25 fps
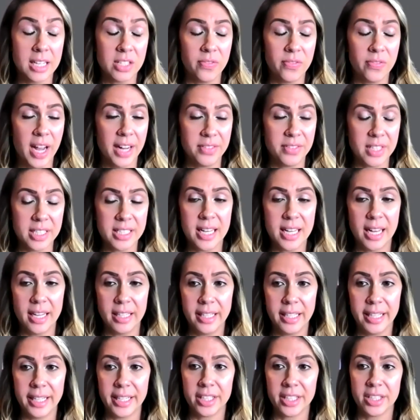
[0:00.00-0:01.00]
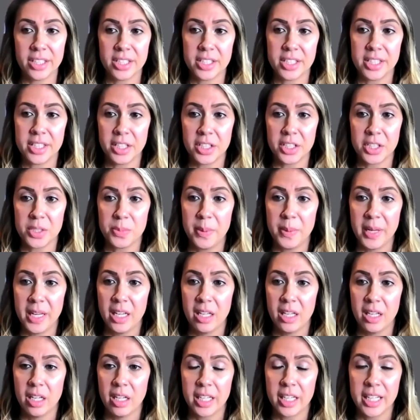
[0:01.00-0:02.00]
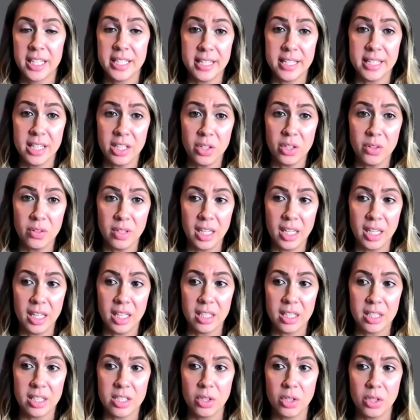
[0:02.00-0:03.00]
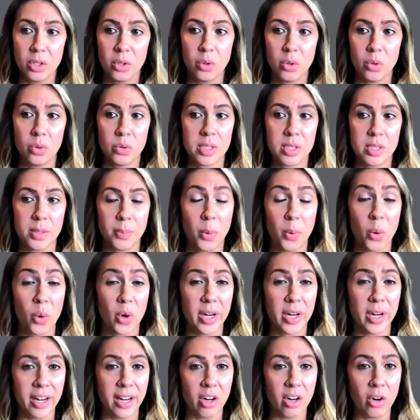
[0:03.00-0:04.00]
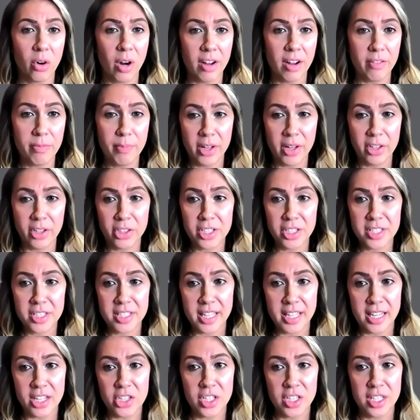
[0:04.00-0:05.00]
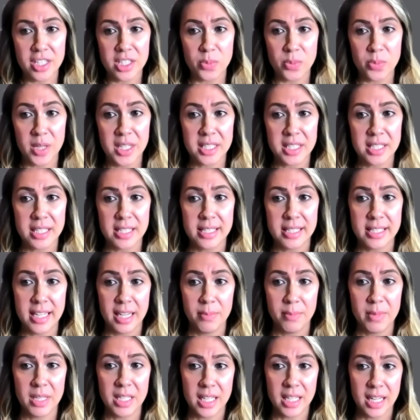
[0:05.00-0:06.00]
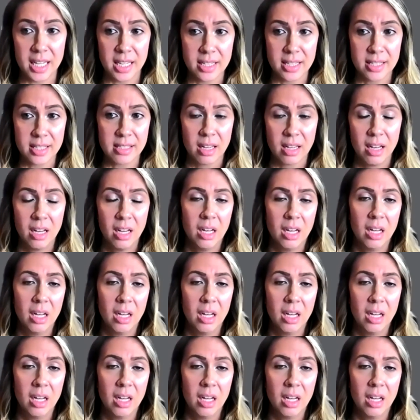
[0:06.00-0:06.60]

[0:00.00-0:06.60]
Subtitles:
5 to 10 years, there's been a continued need to support aircraft modernization as well as sustainment needs